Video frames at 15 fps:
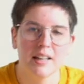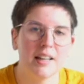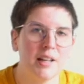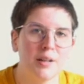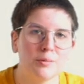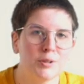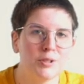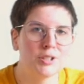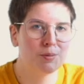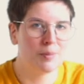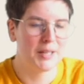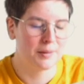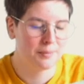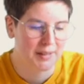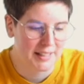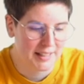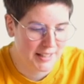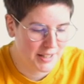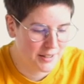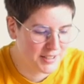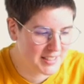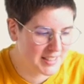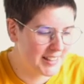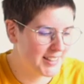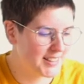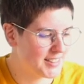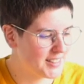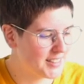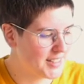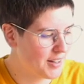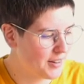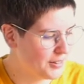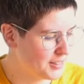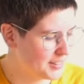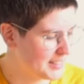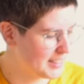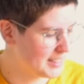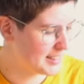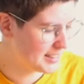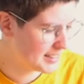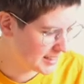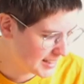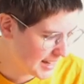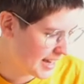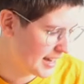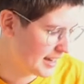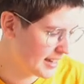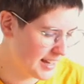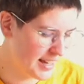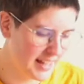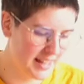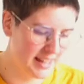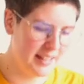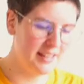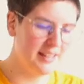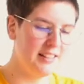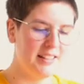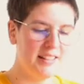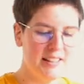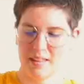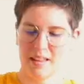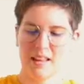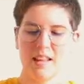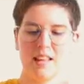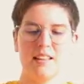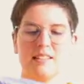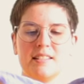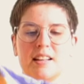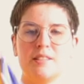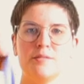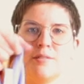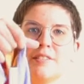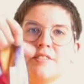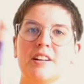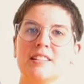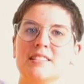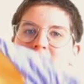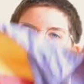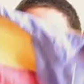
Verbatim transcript: it would just be completely useless, so this is staying here. And then we've got